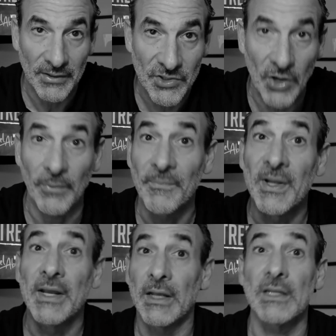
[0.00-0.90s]
So
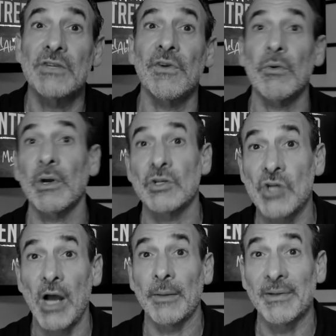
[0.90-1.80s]
in this video, we're going to
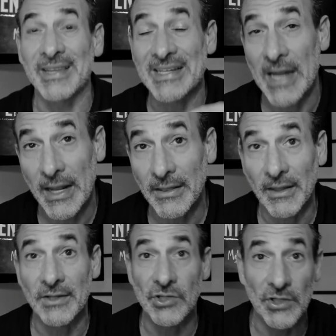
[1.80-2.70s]
talk about the 10
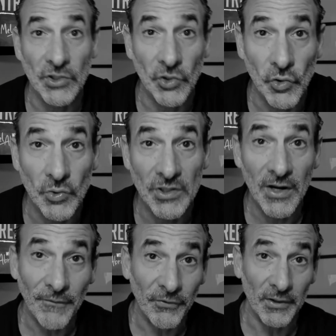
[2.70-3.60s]
things you need to do
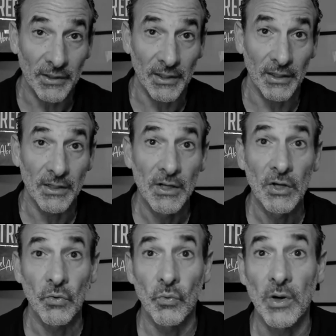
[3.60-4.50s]
differently
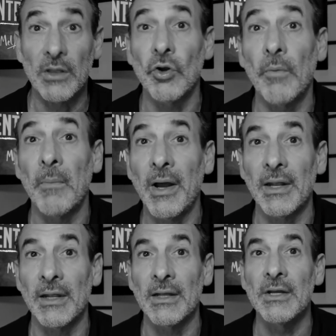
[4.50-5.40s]
with your
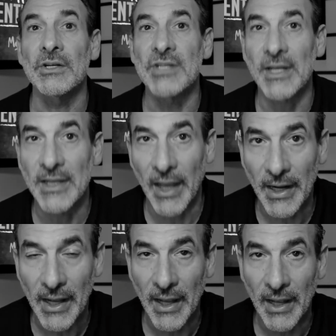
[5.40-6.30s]
money to get
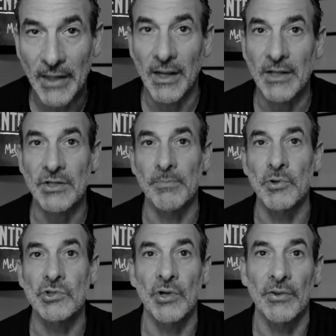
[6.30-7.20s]
ahead and to
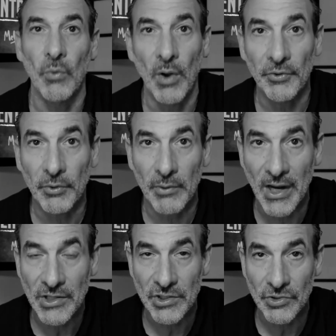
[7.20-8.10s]
put you on the wealth
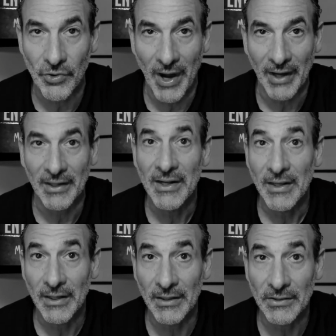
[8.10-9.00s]
creation track
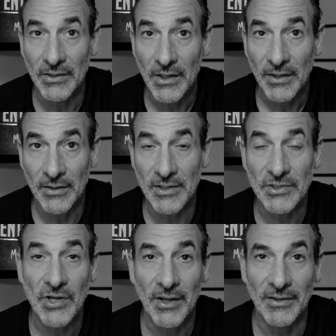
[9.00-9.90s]
in
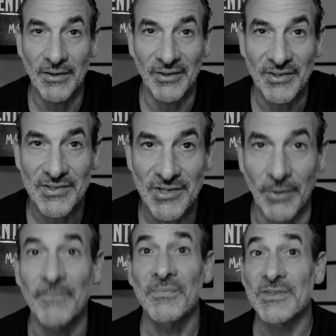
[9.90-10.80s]
this year.
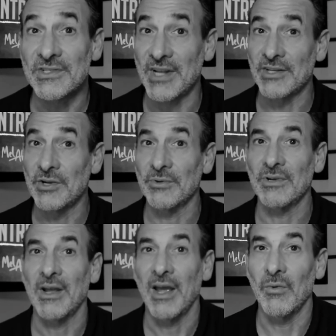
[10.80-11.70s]
So stay
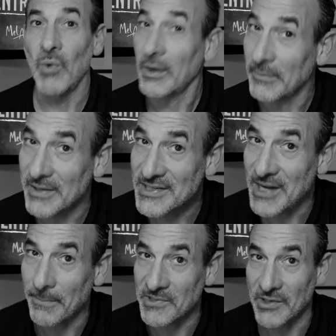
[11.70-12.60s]
tuned and welcome to this
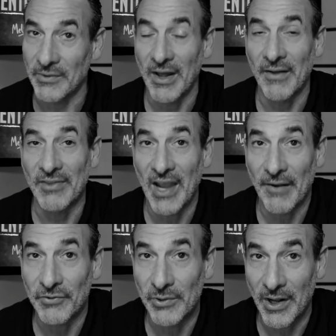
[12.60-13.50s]
episode of the
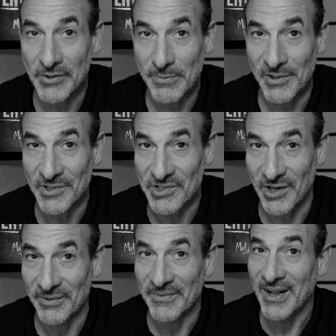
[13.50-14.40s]
Affluent Entrepreneur
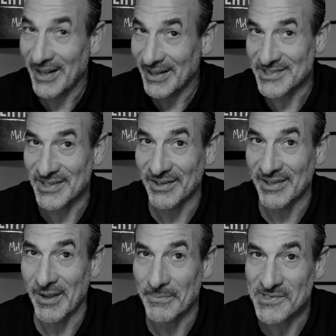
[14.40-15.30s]
Show. I'll see you in
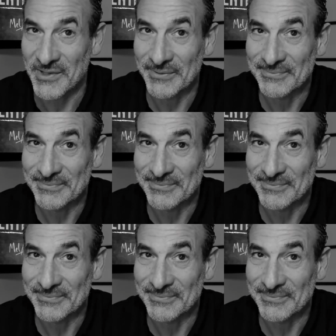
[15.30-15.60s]
the episode.